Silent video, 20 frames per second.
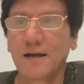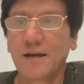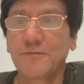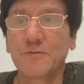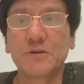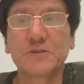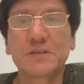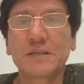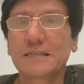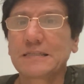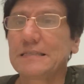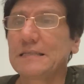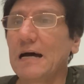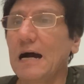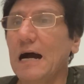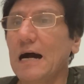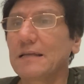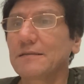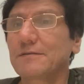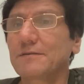which is
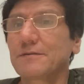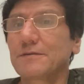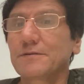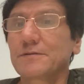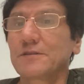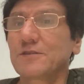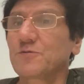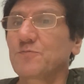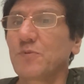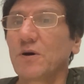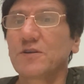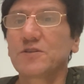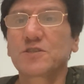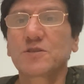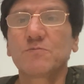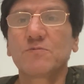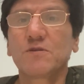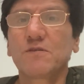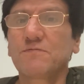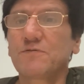not
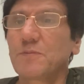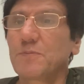responsible for